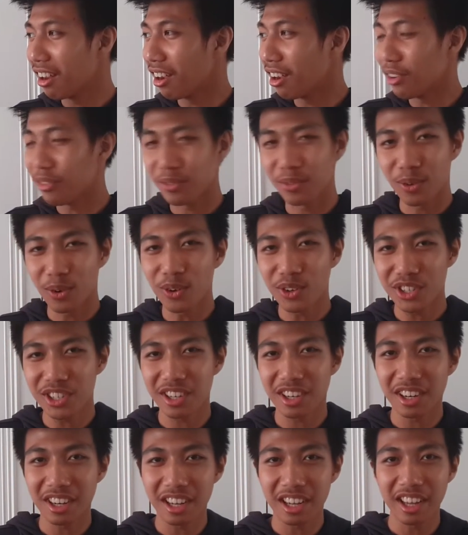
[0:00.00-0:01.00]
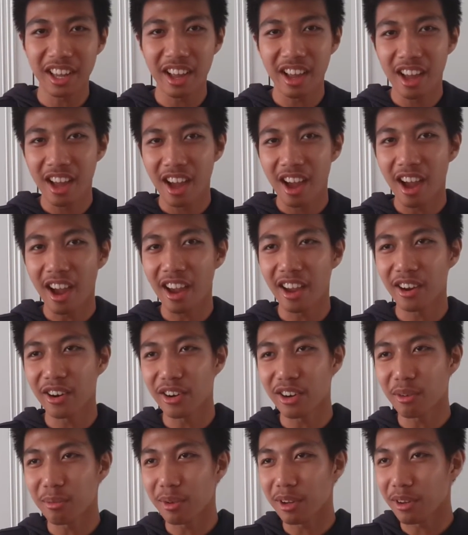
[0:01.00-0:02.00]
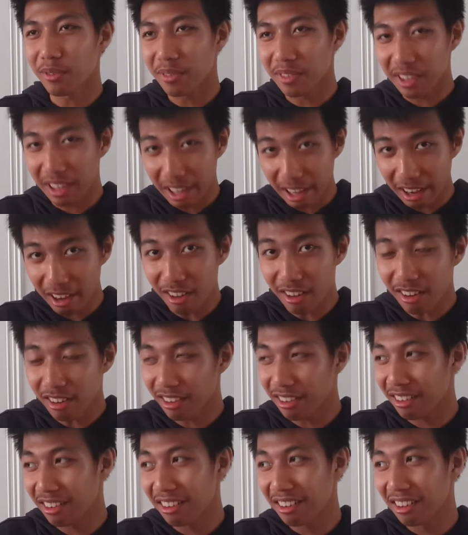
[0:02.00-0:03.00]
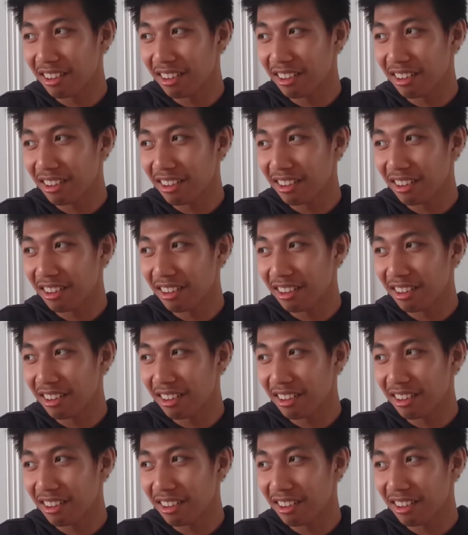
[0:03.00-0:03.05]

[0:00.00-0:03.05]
unfortunately, I heard a bit of giggle,